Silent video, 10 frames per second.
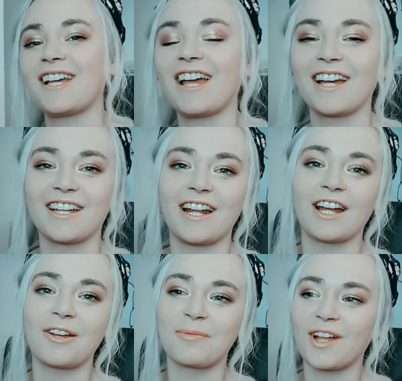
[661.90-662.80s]
and I
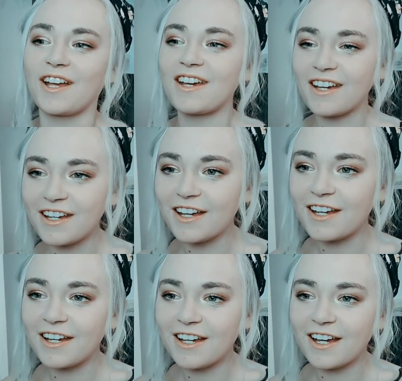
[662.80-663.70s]
am like
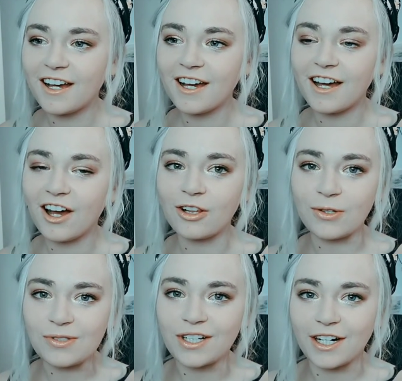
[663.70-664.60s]
a
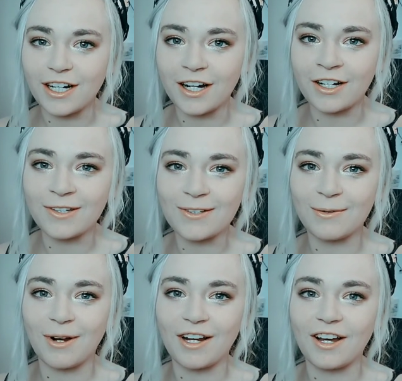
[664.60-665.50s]
loser on YouTube
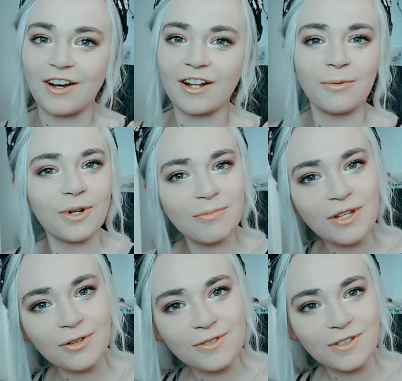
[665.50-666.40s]
right now. I don't want to be a
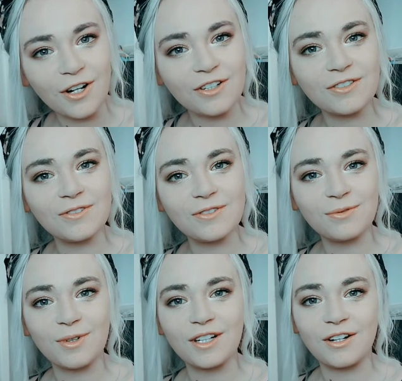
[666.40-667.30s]
loser on YouTube
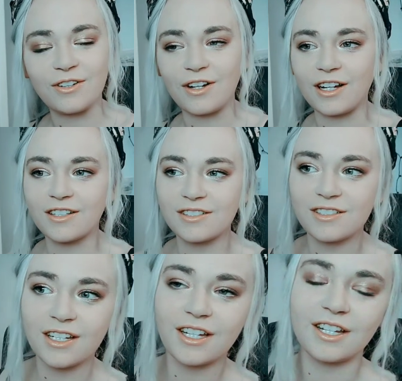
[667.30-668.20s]
right now, you guys.
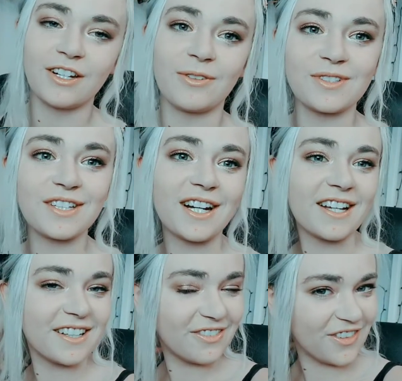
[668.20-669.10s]
No, I'm just
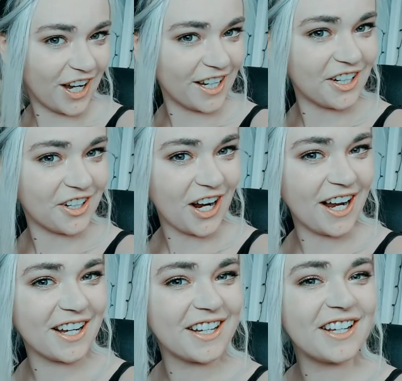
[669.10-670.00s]
kidding. But
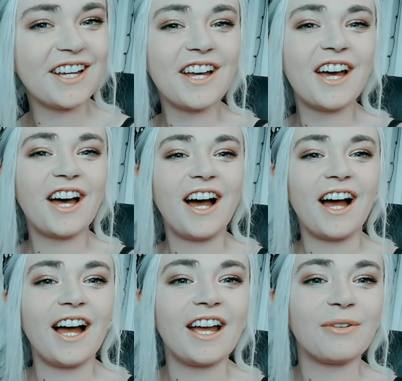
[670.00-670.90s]
okay.
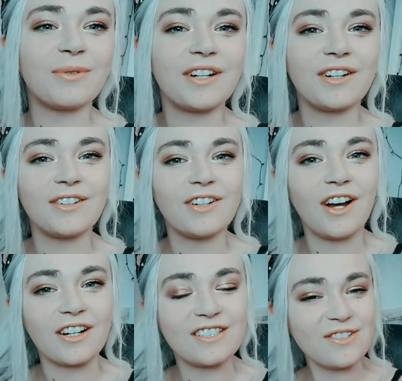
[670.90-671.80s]
I will
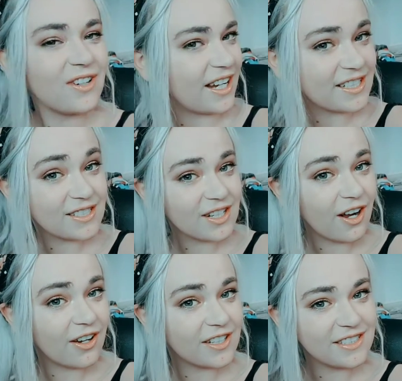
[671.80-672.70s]
talk to you guys
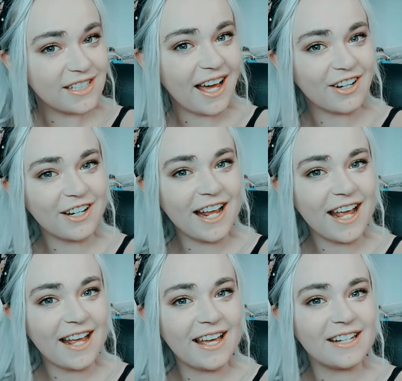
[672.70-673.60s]
on
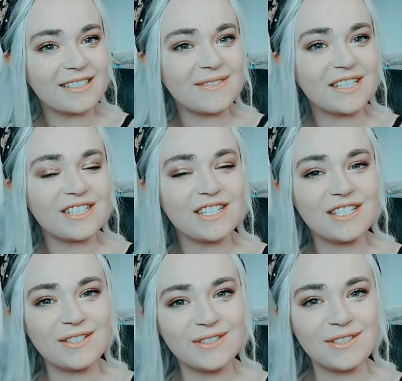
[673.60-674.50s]
Saturday and speak to
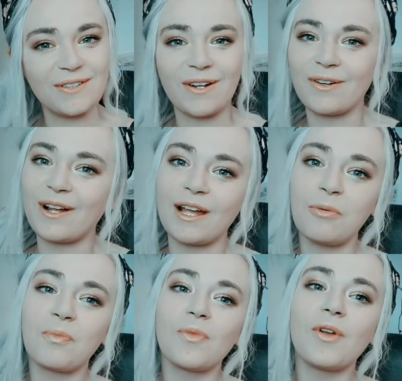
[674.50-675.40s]
you soon, okay?
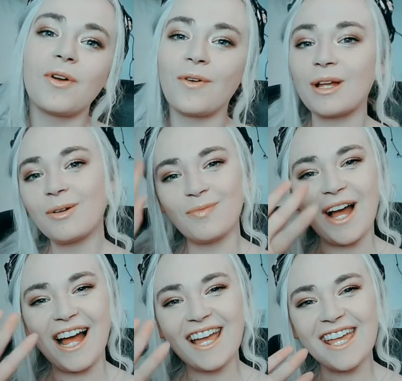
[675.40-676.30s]
All right,
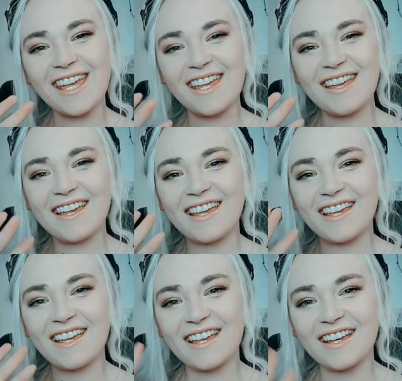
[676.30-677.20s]

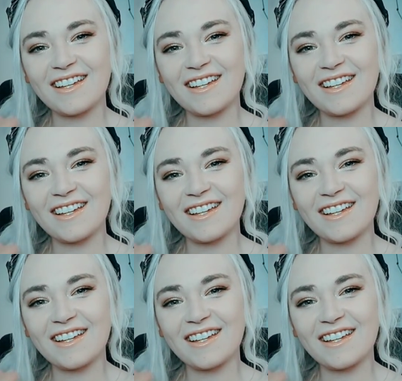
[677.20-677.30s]
bye.